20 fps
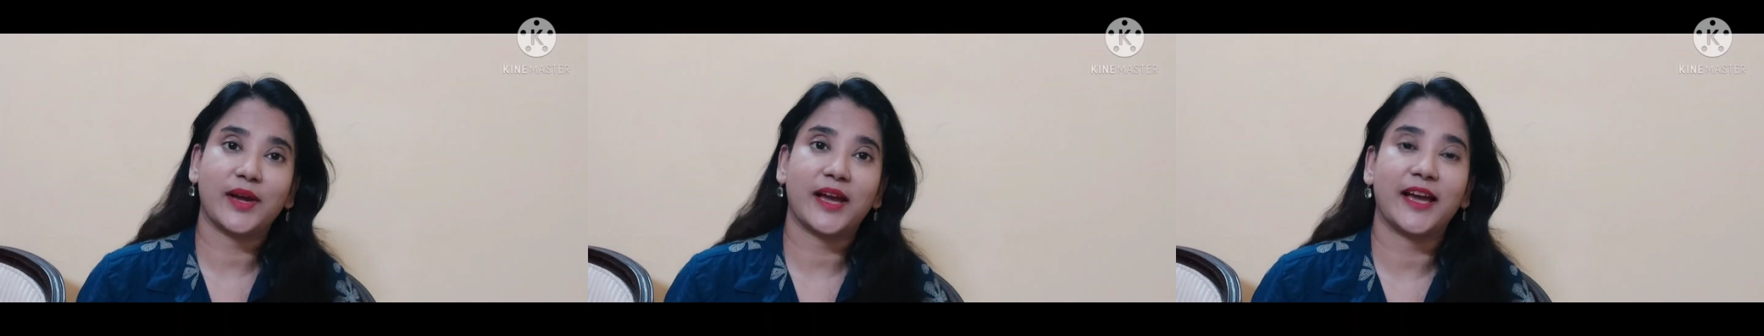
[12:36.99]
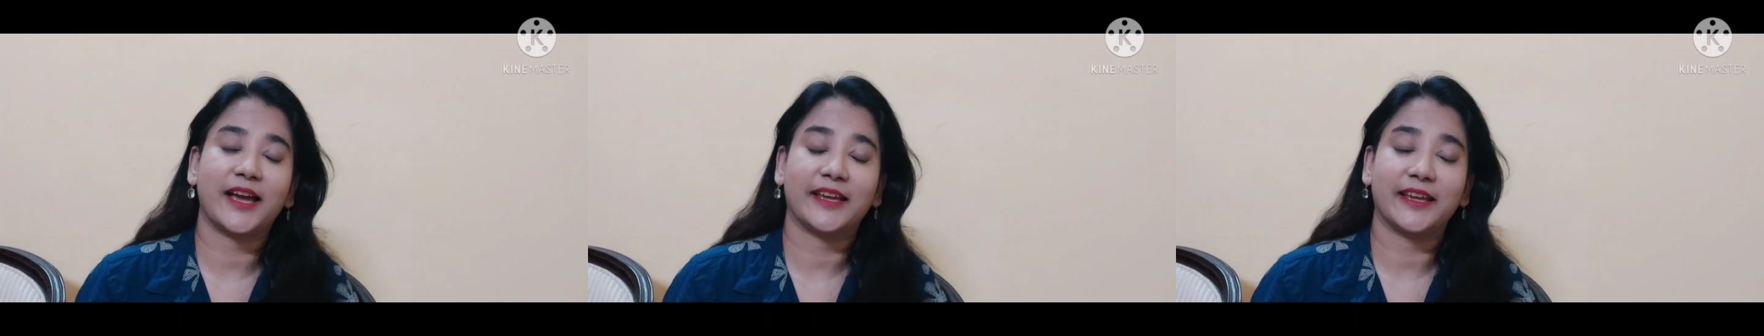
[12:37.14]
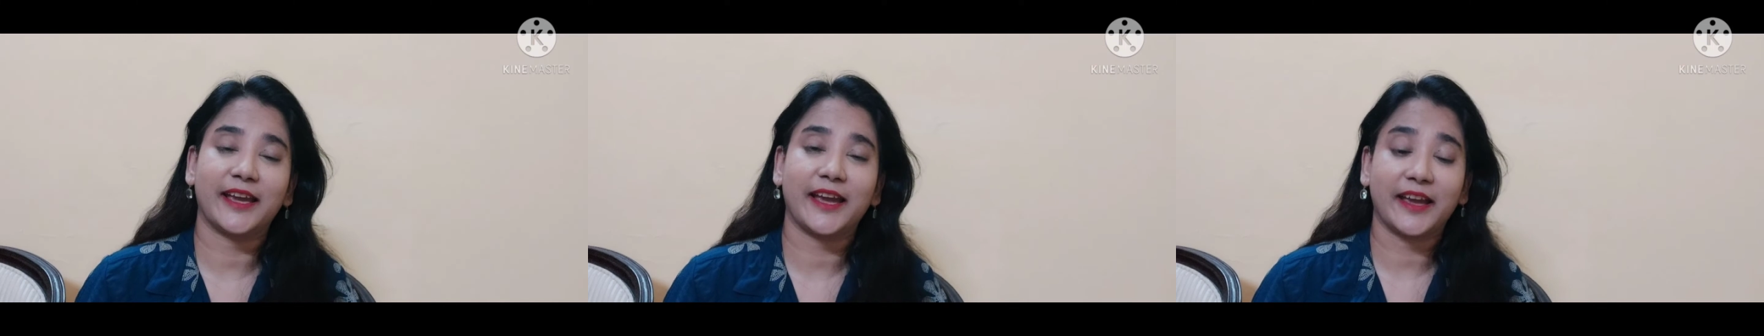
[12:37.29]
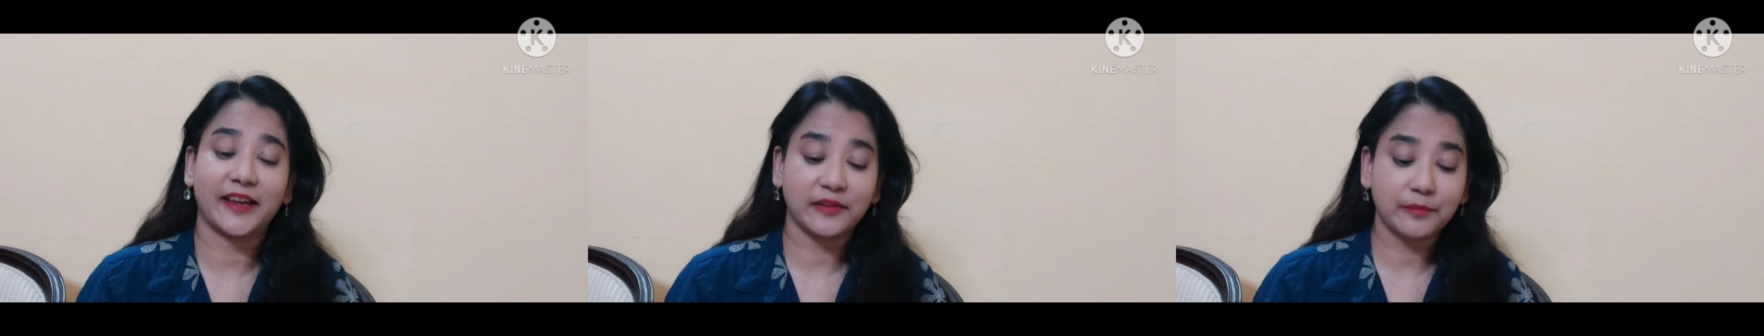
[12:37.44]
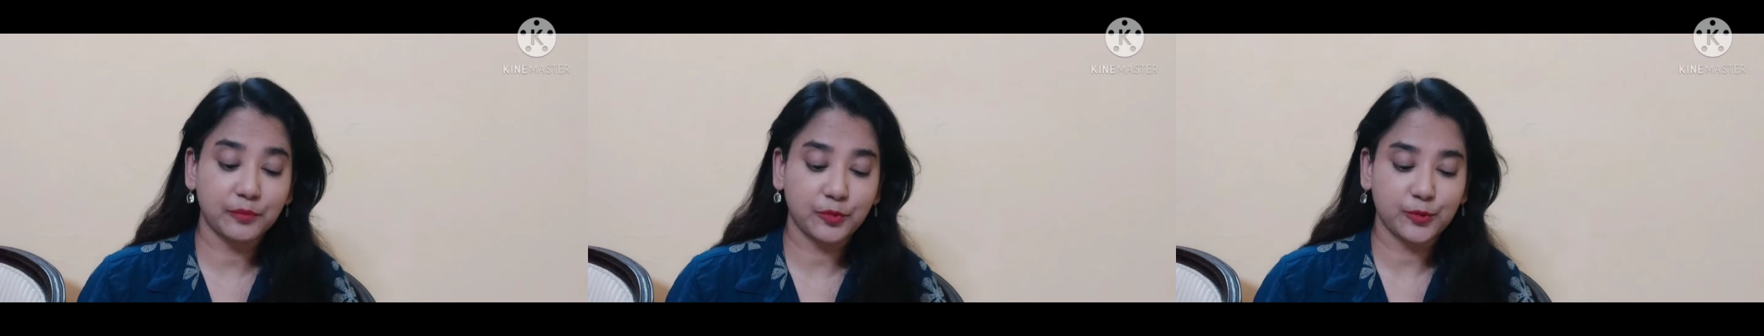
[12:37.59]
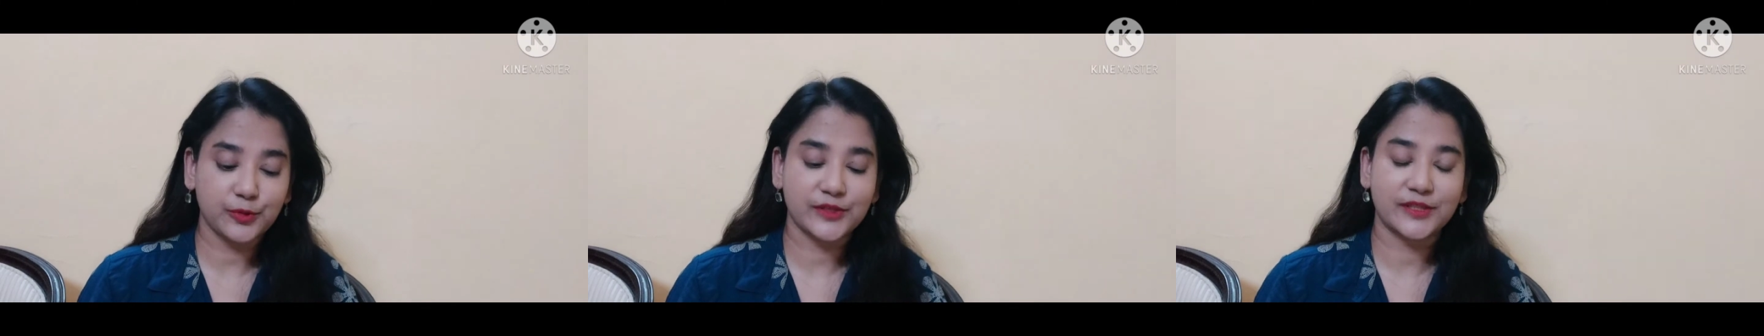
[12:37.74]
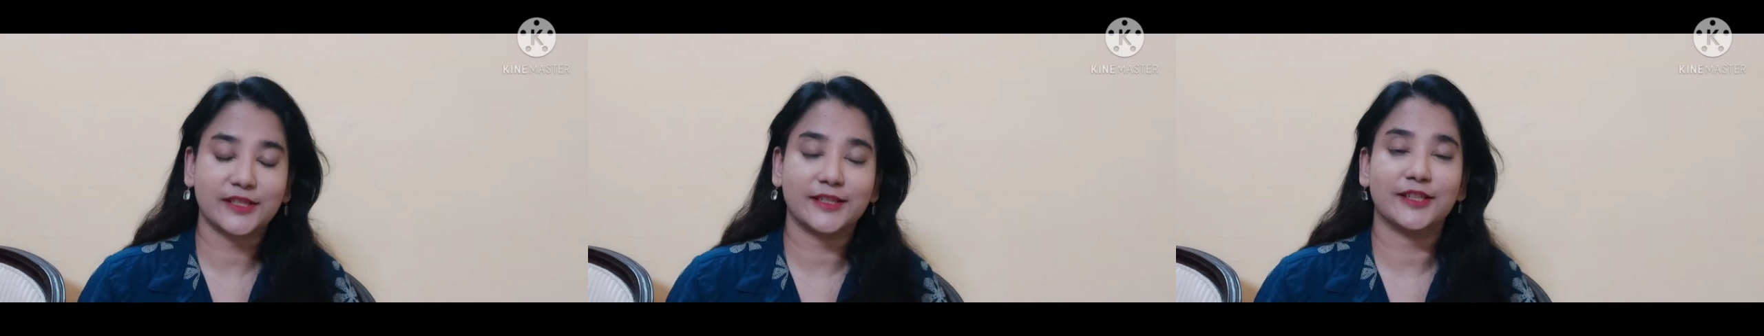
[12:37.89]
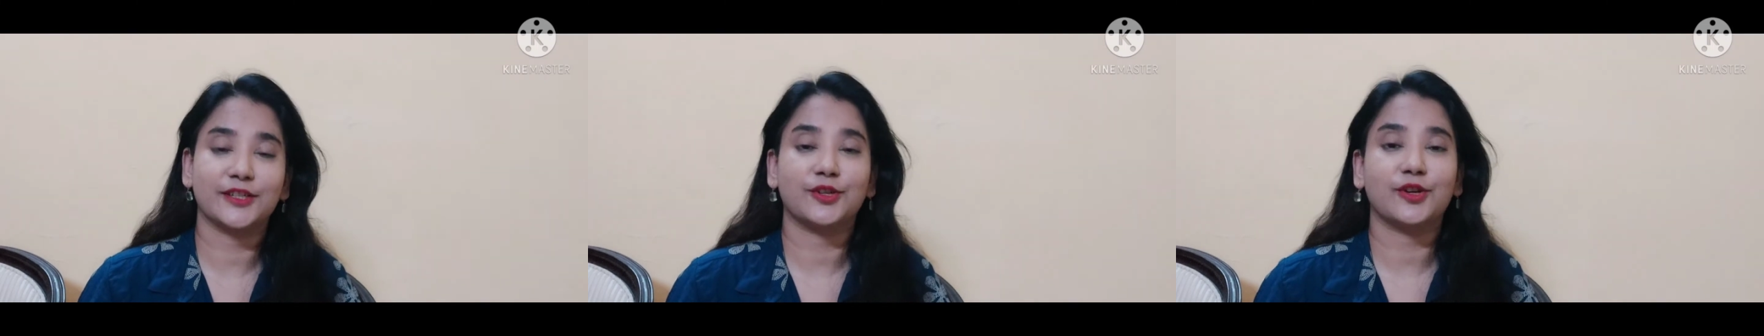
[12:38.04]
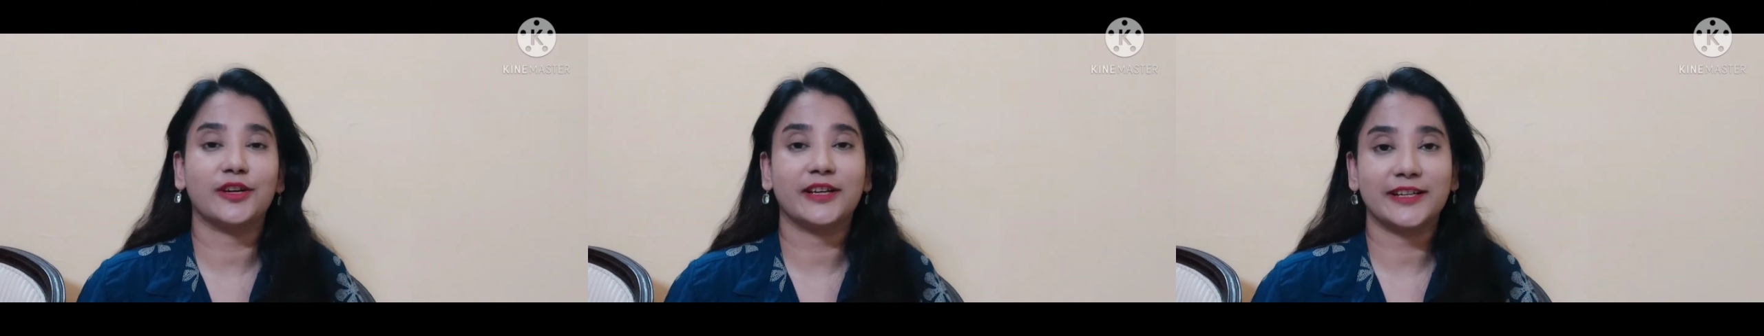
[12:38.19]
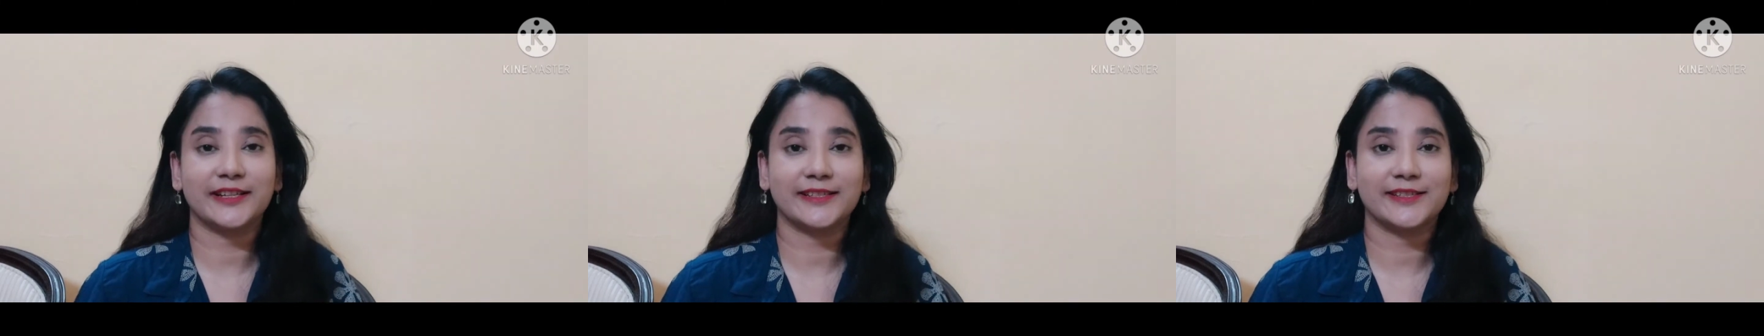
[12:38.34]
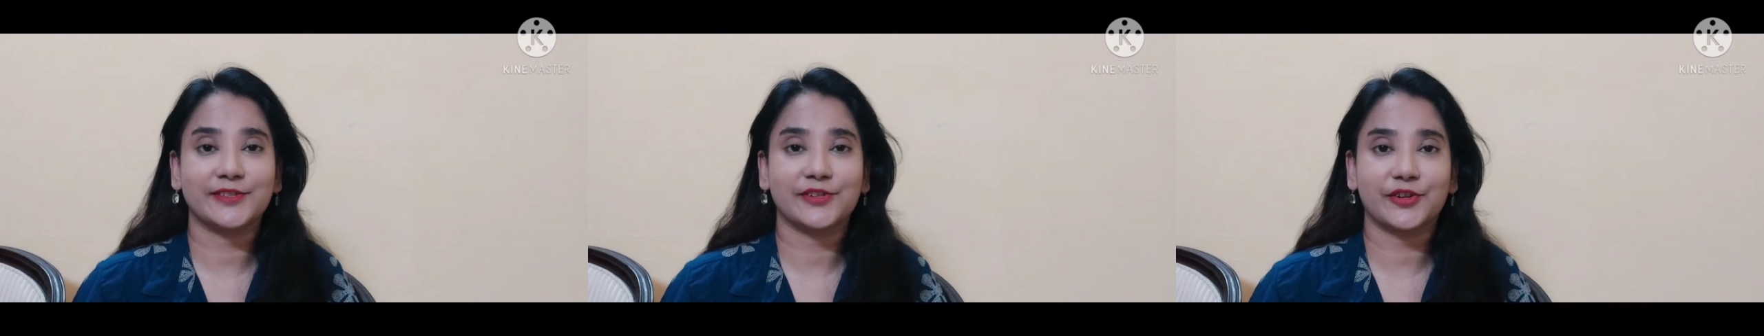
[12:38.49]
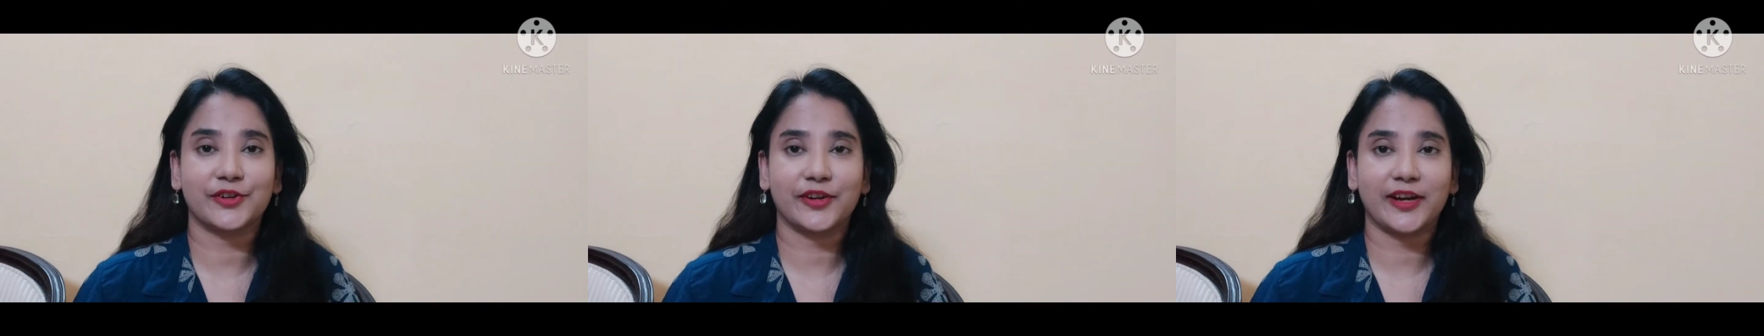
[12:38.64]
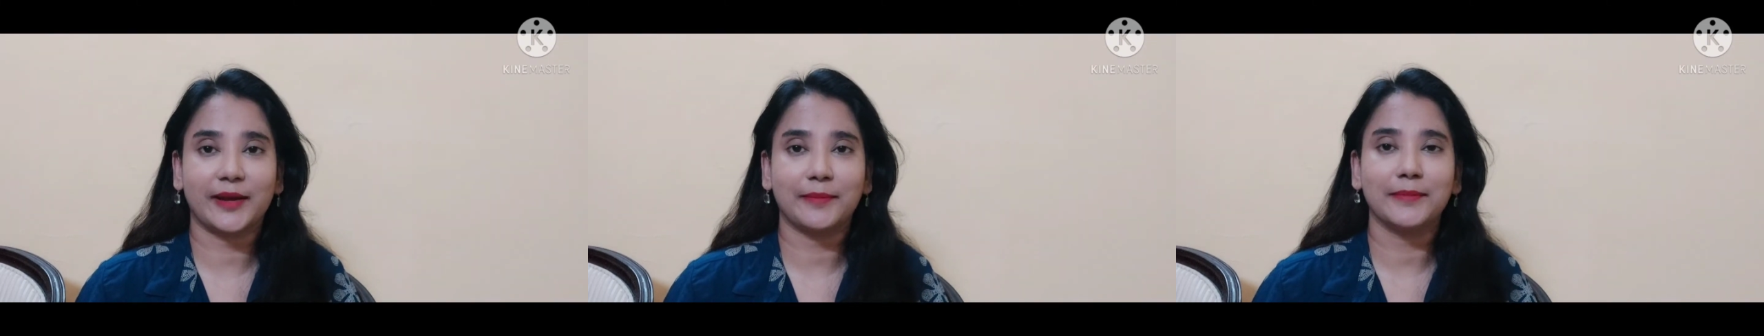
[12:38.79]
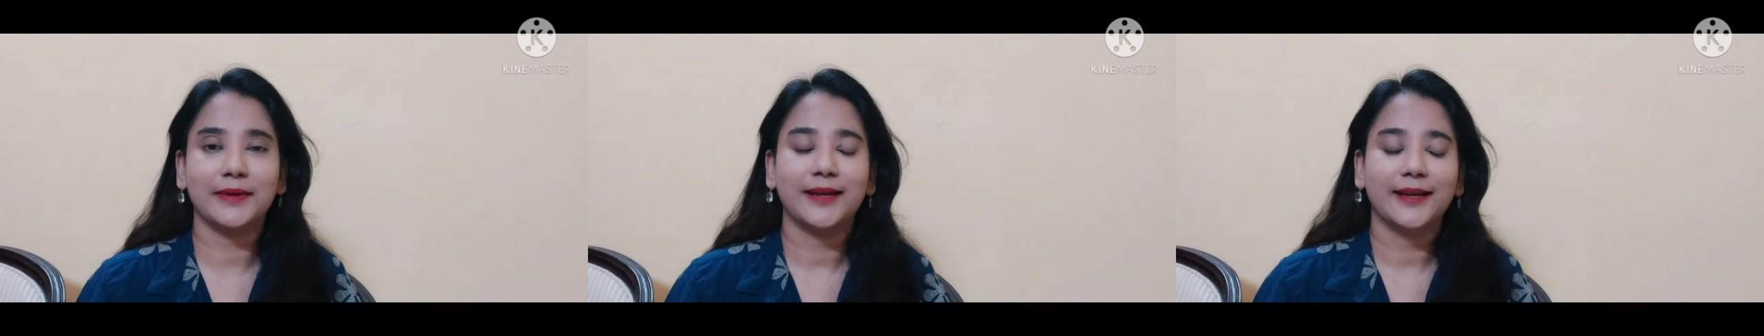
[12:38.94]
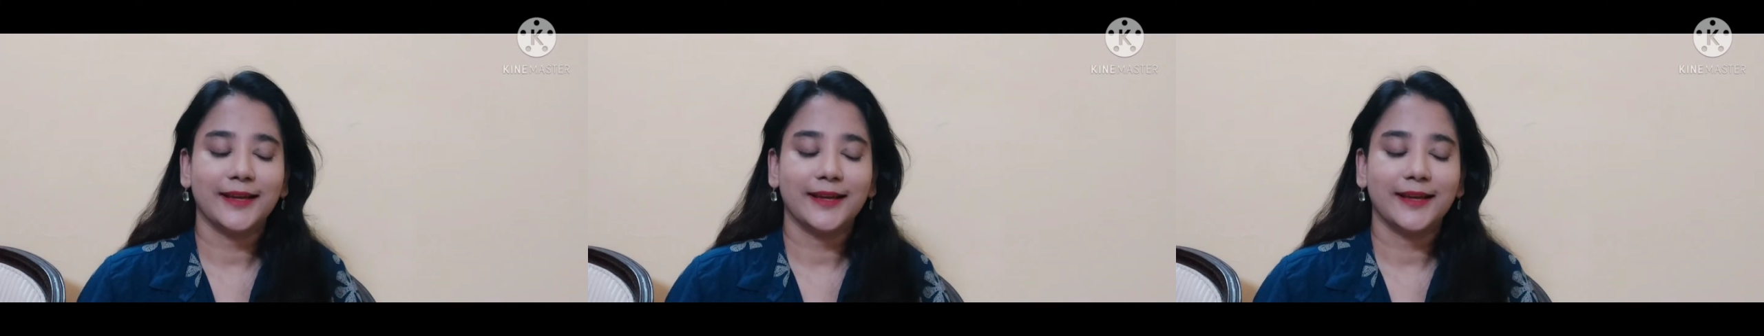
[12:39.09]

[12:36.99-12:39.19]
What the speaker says: I had posted it on Instagram.